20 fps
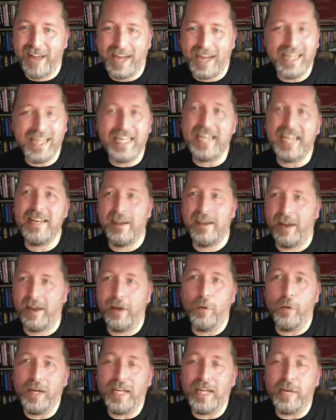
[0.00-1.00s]
And he did,
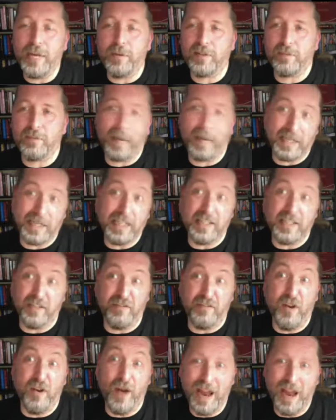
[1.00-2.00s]
and all he did was basically
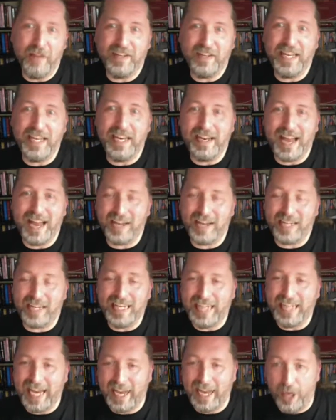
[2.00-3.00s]
survive. He didn't actually
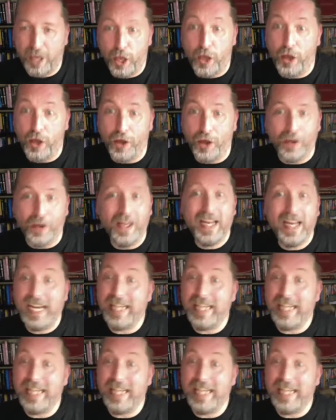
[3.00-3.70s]
get hurt.